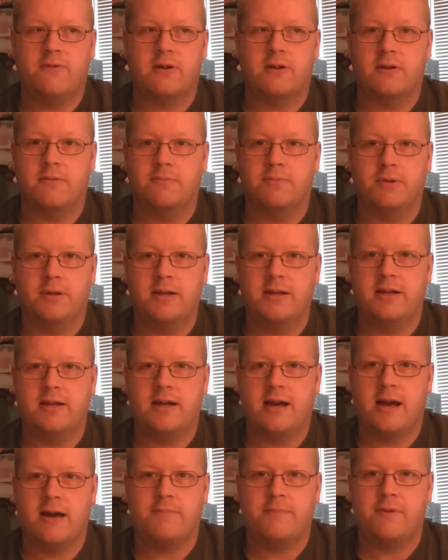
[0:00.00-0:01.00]
for a complete
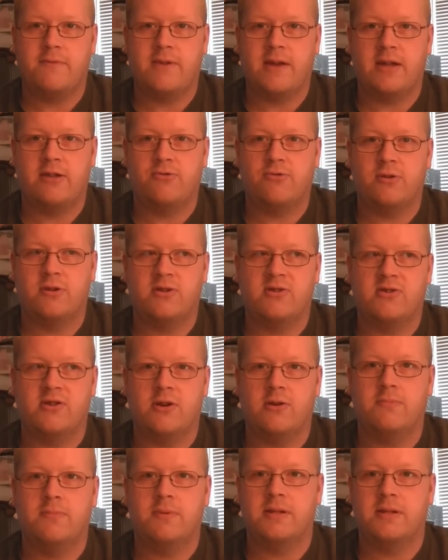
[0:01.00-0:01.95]
copy of Android Assault,